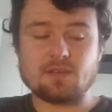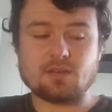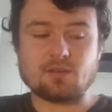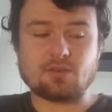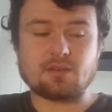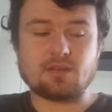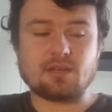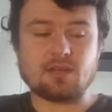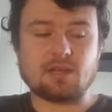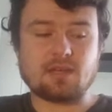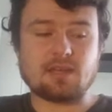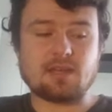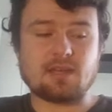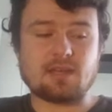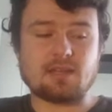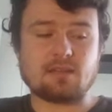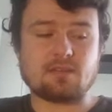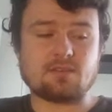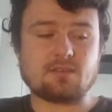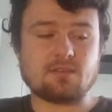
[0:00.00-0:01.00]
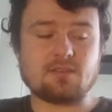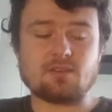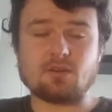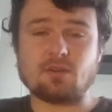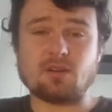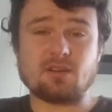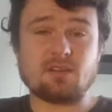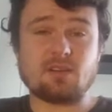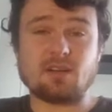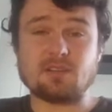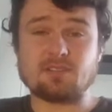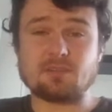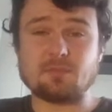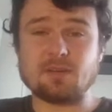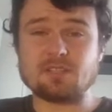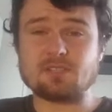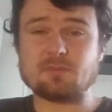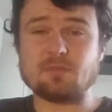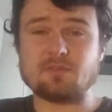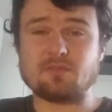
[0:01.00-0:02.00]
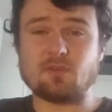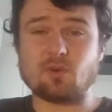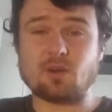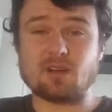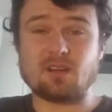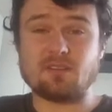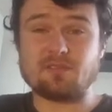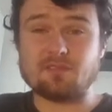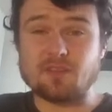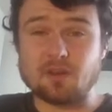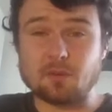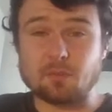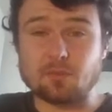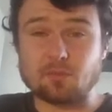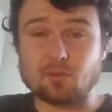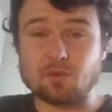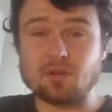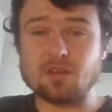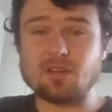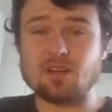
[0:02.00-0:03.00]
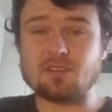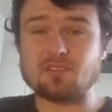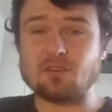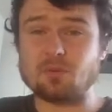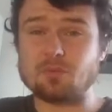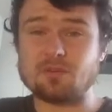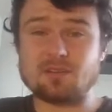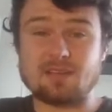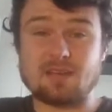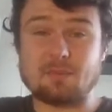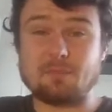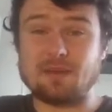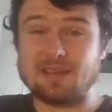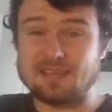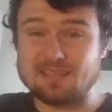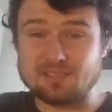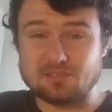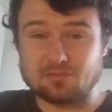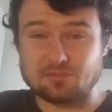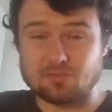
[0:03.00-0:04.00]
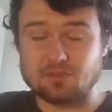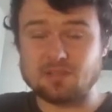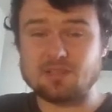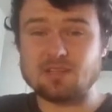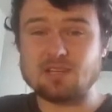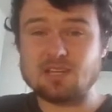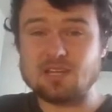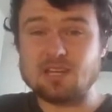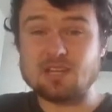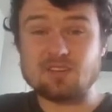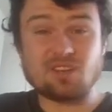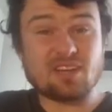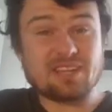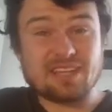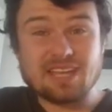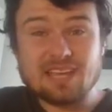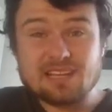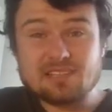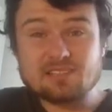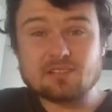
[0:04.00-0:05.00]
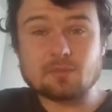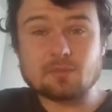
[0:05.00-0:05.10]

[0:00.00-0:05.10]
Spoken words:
Okay, and as I mentioned before, I got fed up with running. I don't want to get back into running. Not yet. I